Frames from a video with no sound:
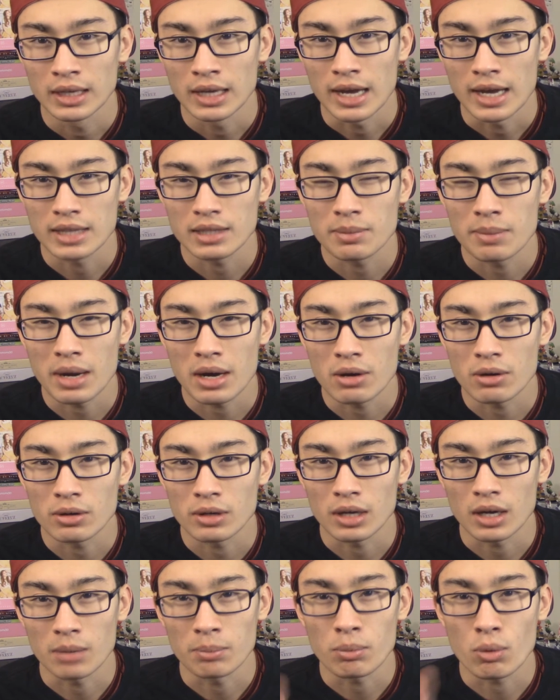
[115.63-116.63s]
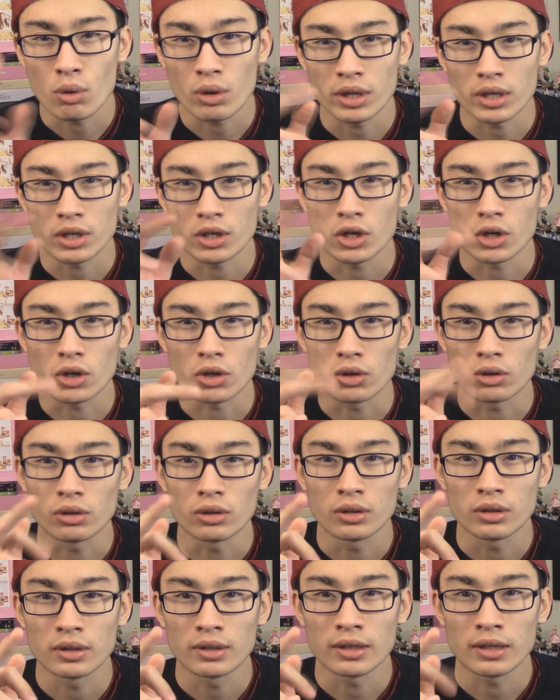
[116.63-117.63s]
It's about a boy and a
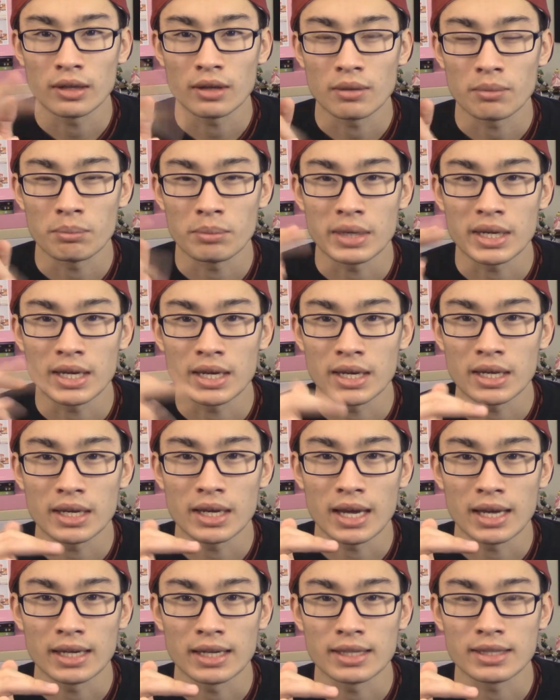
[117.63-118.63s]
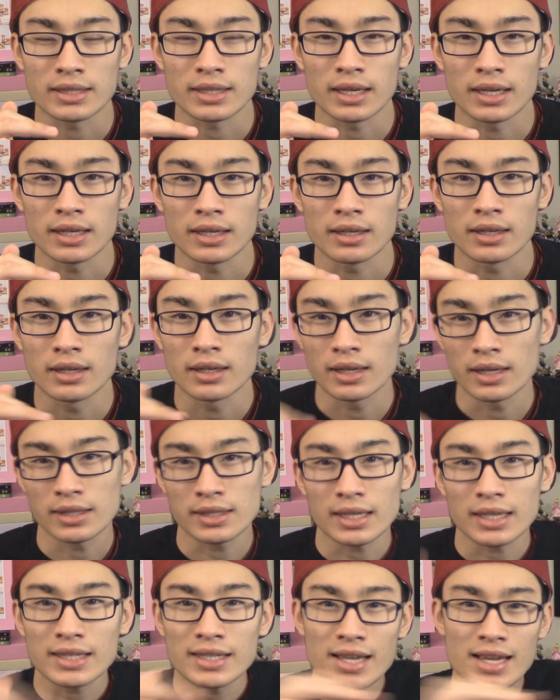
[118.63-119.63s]
girl meeting, and it's like
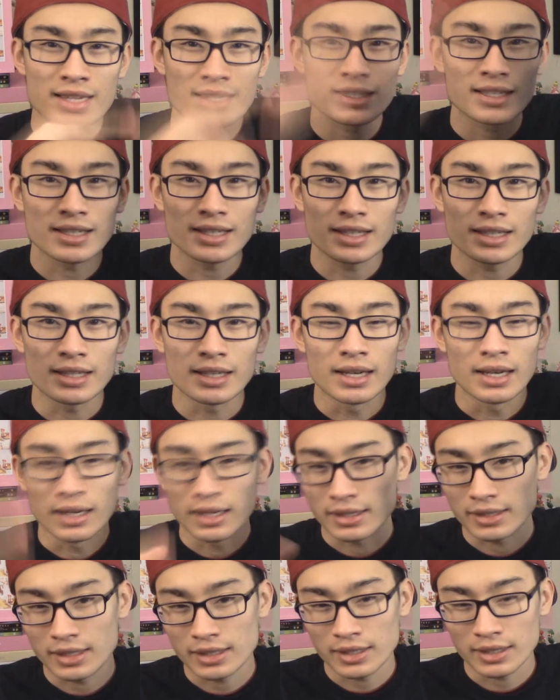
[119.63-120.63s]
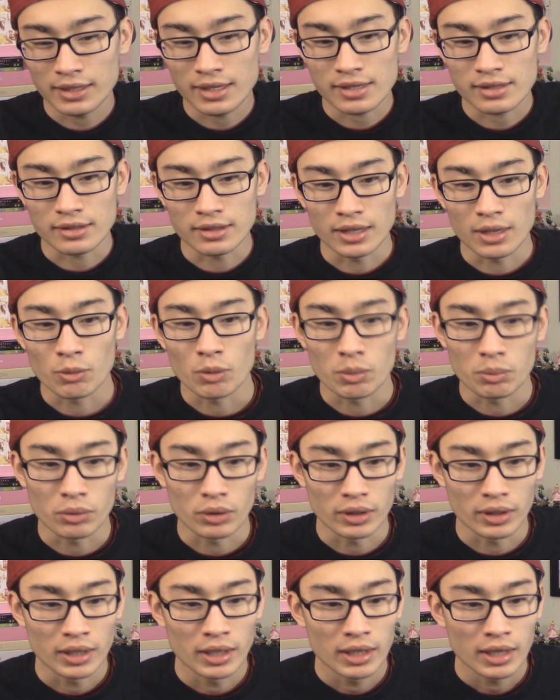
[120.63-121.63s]
destiny, because they say destiny at one
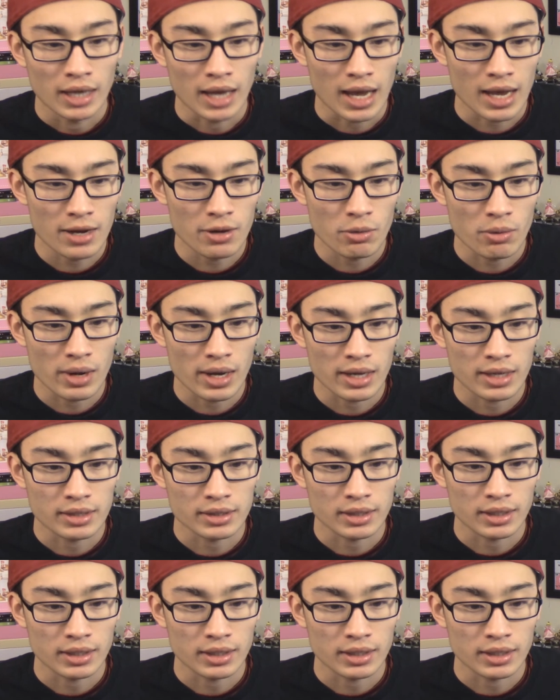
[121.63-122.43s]
point. Anyways,